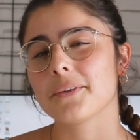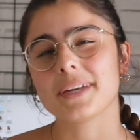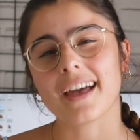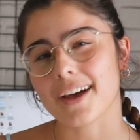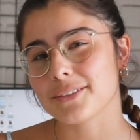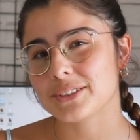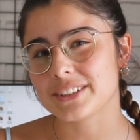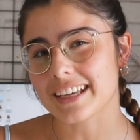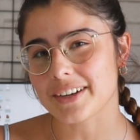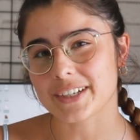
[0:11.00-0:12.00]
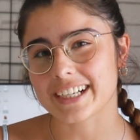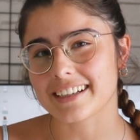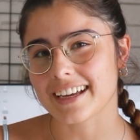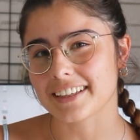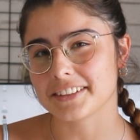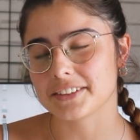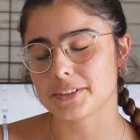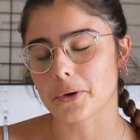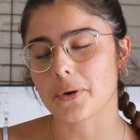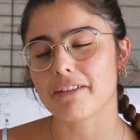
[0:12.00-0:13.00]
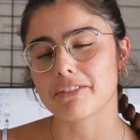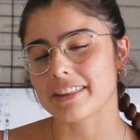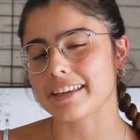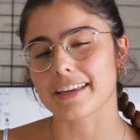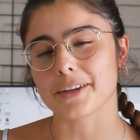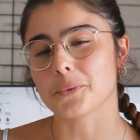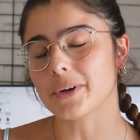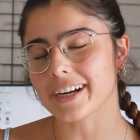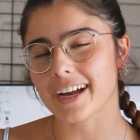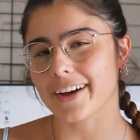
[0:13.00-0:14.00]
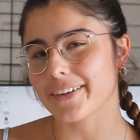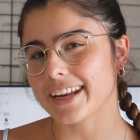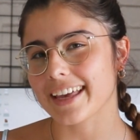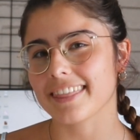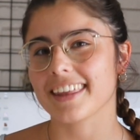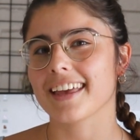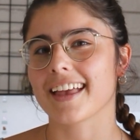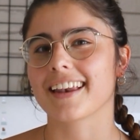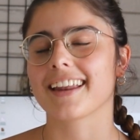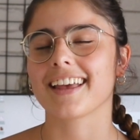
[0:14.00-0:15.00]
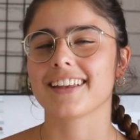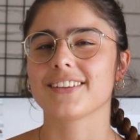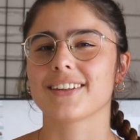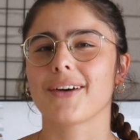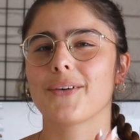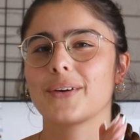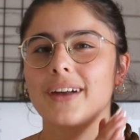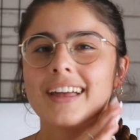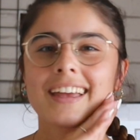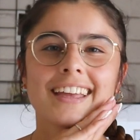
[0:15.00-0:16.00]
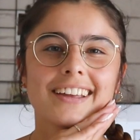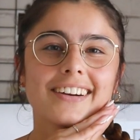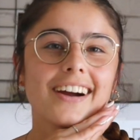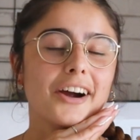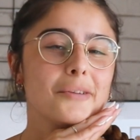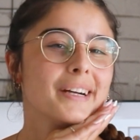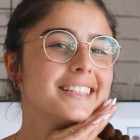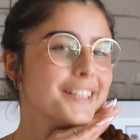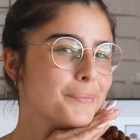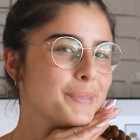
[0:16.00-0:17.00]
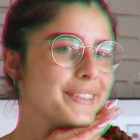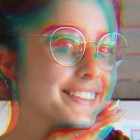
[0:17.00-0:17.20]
We have to stay organized so everything can work out at the end, and so here are my tips.